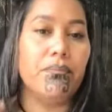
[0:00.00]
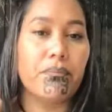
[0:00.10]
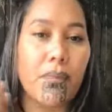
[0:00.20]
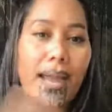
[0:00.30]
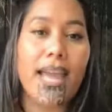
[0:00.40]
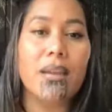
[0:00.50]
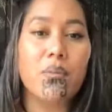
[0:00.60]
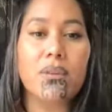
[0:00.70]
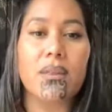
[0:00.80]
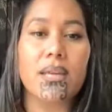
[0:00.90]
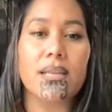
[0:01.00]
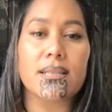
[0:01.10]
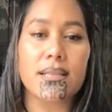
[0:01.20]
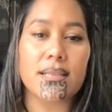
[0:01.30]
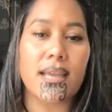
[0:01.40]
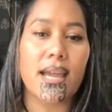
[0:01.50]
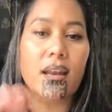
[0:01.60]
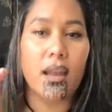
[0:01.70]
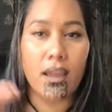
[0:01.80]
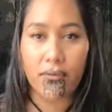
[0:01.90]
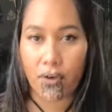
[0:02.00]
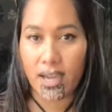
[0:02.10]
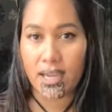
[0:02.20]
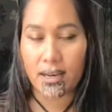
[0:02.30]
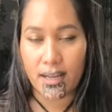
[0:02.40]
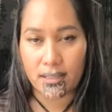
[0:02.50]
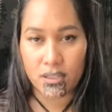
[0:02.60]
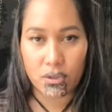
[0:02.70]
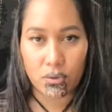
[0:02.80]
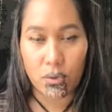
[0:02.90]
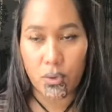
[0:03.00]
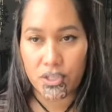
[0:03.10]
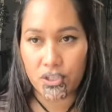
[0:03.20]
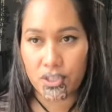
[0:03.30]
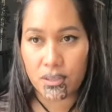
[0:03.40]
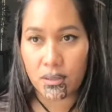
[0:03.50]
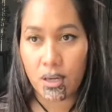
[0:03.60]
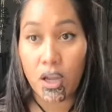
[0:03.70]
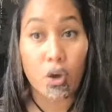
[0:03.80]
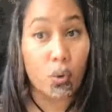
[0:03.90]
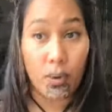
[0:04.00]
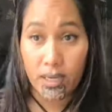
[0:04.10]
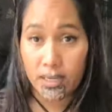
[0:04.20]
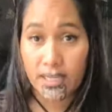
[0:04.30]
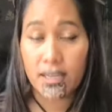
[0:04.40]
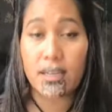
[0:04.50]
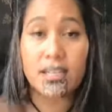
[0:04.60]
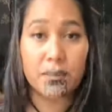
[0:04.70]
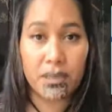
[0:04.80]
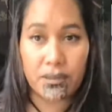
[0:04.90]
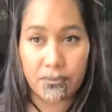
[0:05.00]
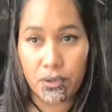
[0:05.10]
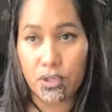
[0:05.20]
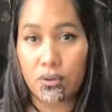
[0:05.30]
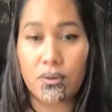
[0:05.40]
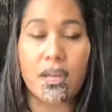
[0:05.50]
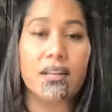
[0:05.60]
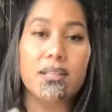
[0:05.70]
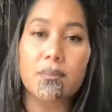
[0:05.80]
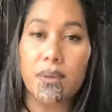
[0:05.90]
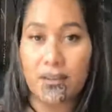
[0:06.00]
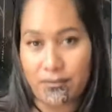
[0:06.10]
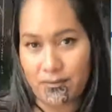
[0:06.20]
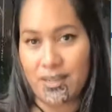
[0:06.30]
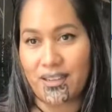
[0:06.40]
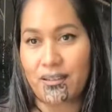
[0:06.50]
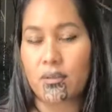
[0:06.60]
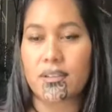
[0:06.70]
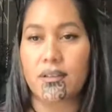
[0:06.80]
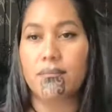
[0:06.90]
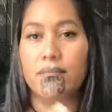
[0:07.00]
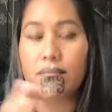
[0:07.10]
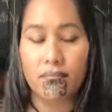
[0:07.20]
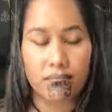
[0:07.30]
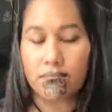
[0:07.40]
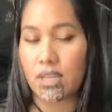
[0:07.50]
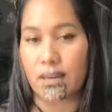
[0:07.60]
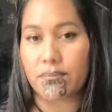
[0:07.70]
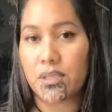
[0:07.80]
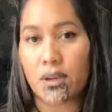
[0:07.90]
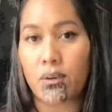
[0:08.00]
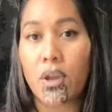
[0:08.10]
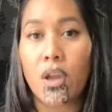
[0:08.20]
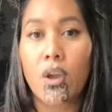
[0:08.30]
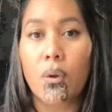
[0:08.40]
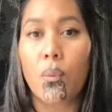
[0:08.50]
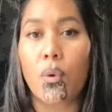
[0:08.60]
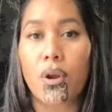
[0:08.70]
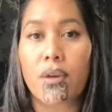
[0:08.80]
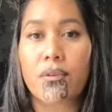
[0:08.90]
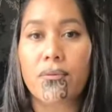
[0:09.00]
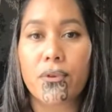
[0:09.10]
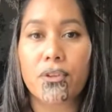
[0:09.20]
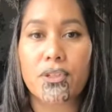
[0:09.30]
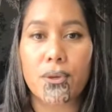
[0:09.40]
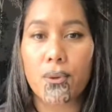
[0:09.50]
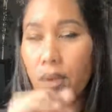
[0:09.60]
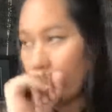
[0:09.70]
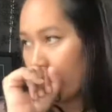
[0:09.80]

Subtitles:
My aim with these is that if I can answer your question quickly, it's better for you and it's better for me, because So when I refer to